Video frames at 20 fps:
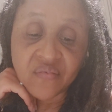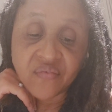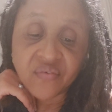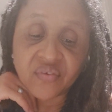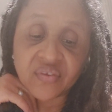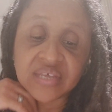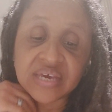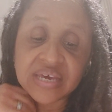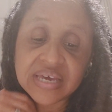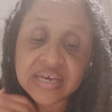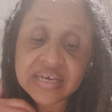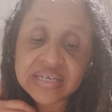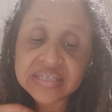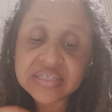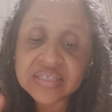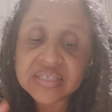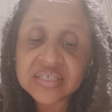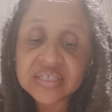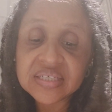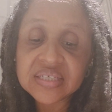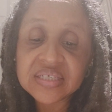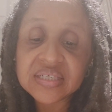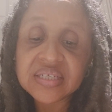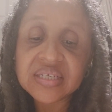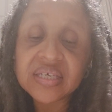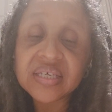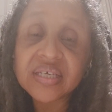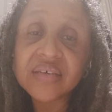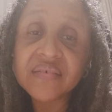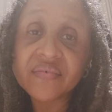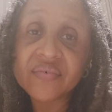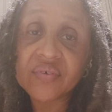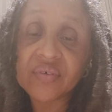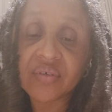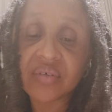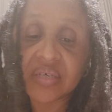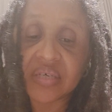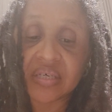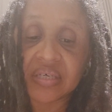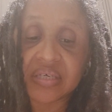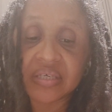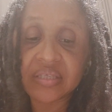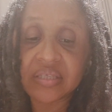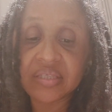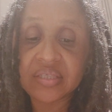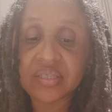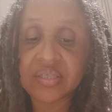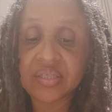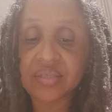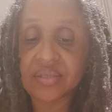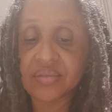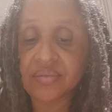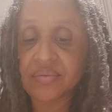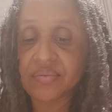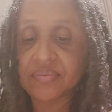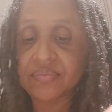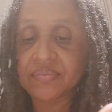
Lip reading: for they intended evil against you.